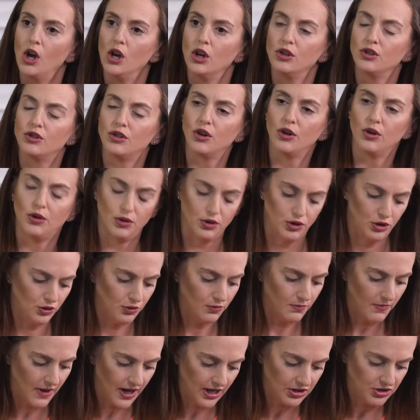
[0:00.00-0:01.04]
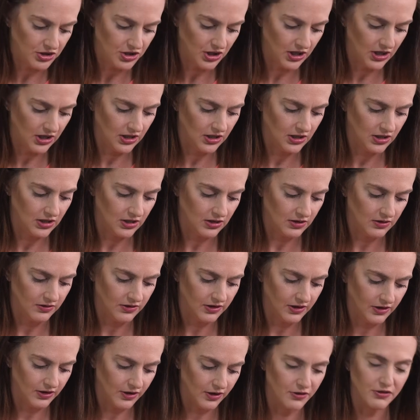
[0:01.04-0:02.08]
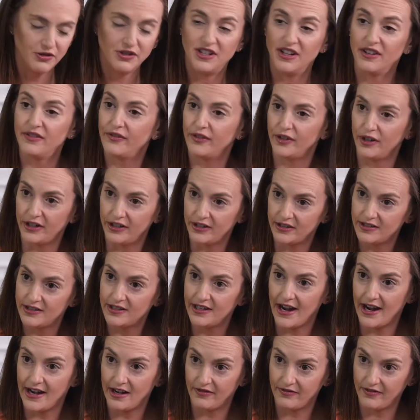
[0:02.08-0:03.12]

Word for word: So you mentioned there are different side